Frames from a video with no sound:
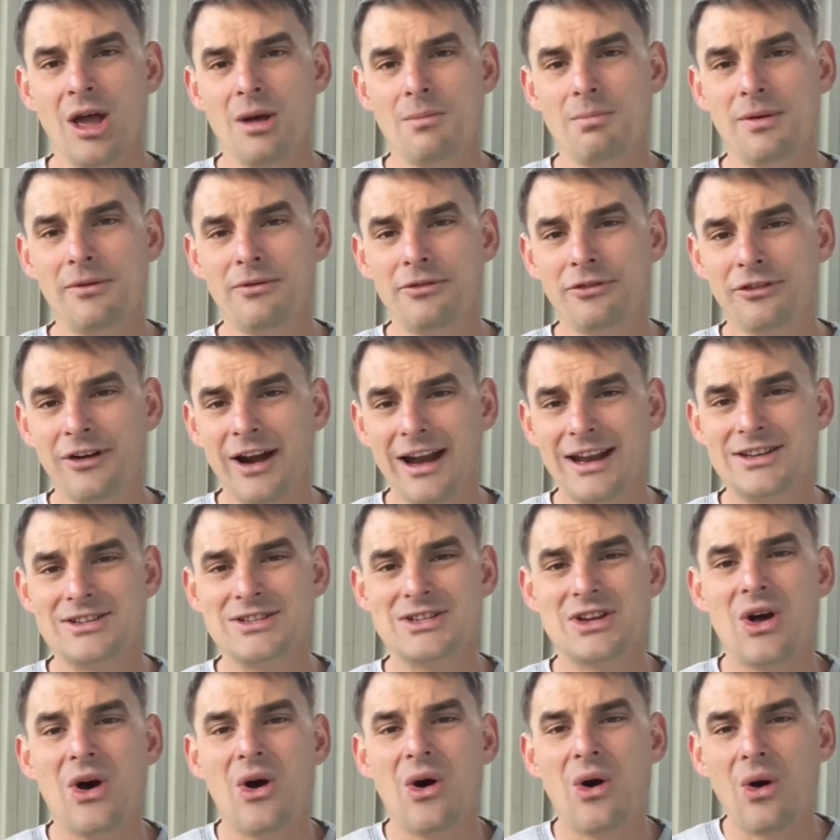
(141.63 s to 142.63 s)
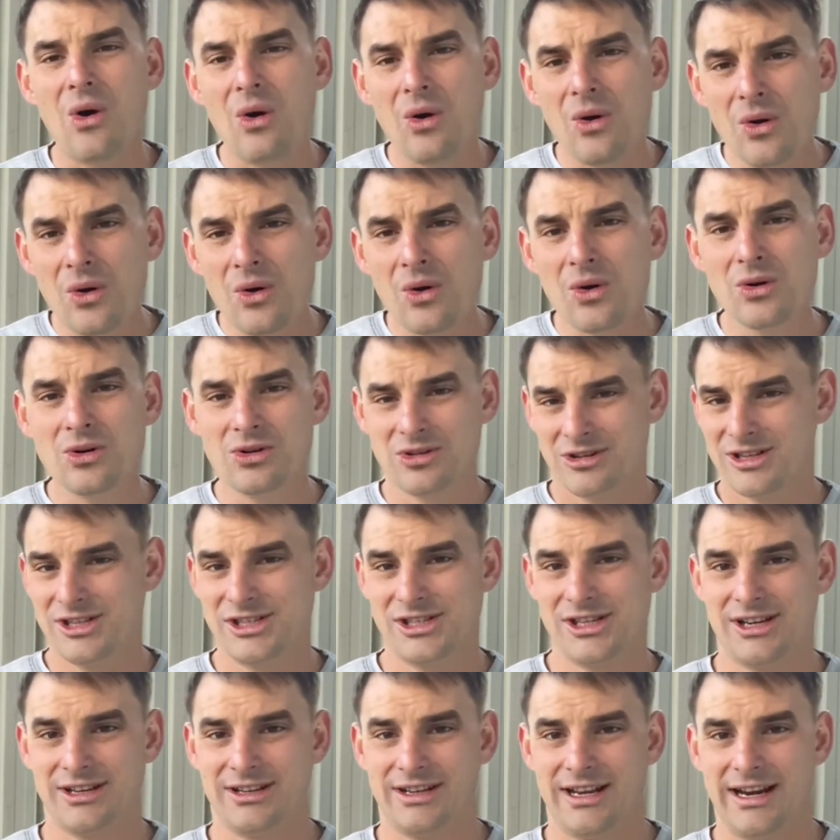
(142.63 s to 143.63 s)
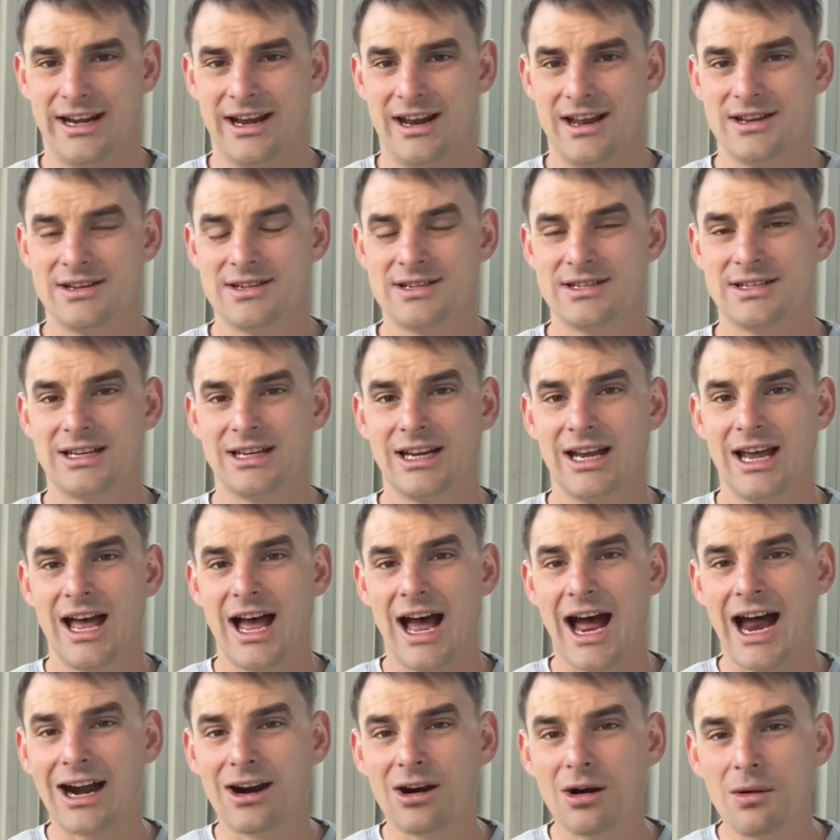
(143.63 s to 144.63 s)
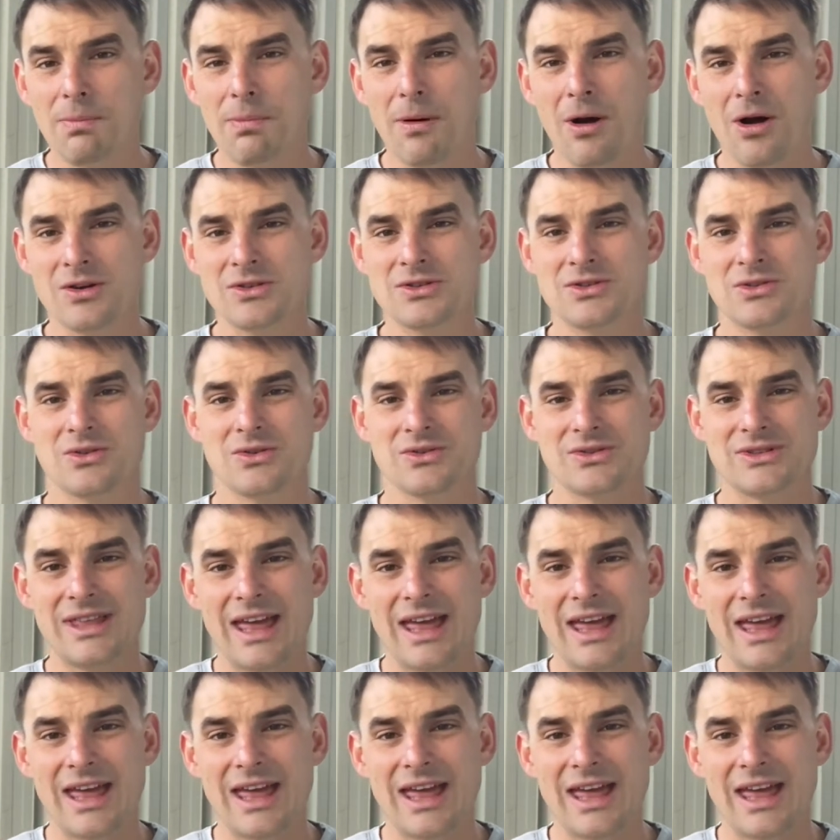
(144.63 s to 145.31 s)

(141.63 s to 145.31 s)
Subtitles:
But friends, all Christian leaders are apostles.